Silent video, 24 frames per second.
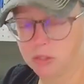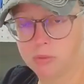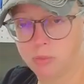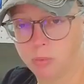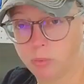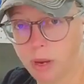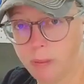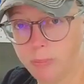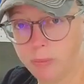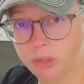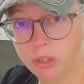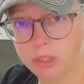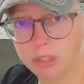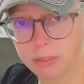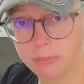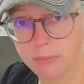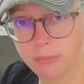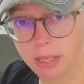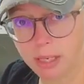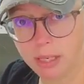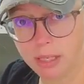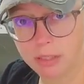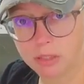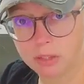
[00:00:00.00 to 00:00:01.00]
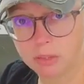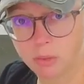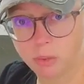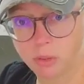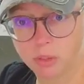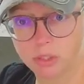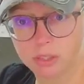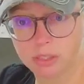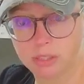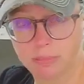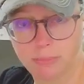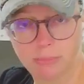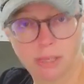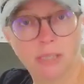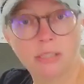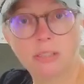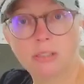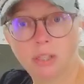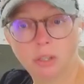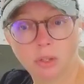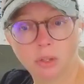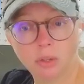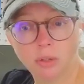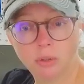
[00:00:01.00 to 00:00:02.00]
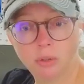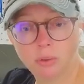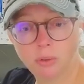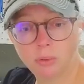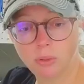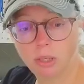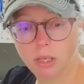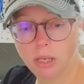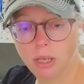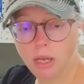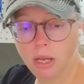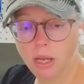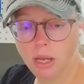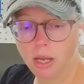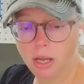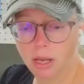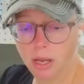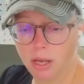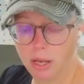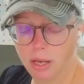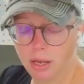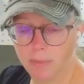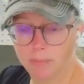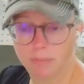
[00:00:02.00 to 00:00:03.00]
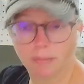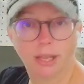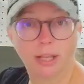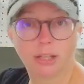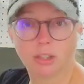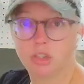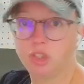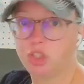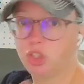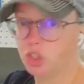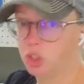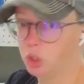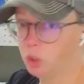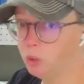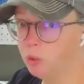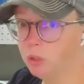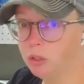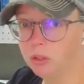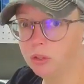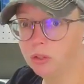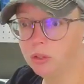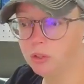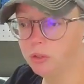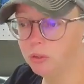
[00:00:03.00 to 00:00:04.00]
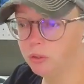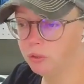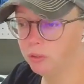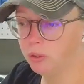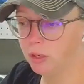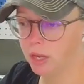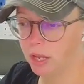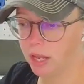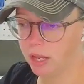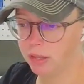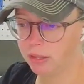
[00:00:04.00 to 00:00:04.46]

rubber cement or cement glue, like shoe glue.